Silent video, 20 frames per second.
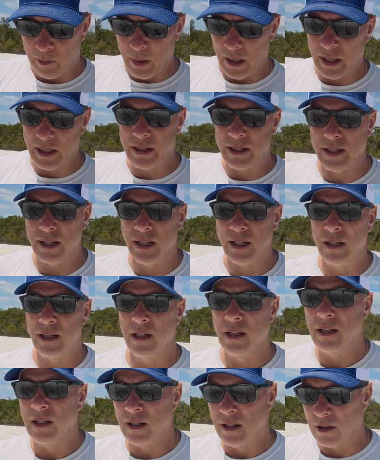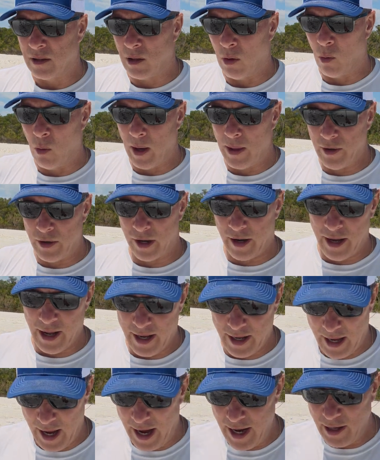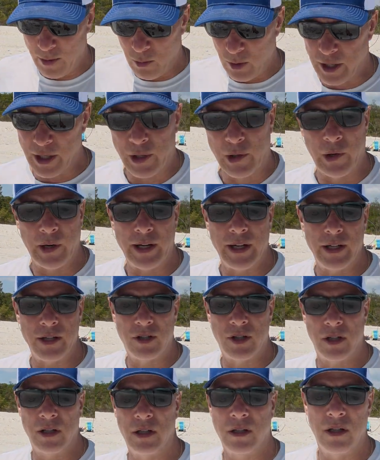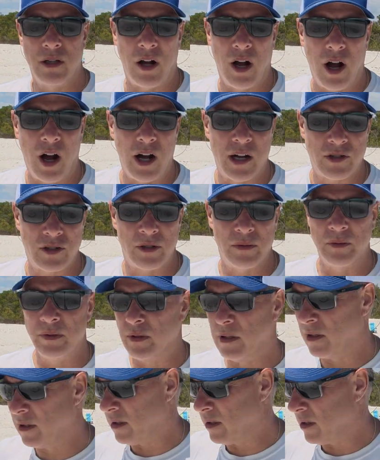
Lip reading: But the weather today, 81 degrees, awesome.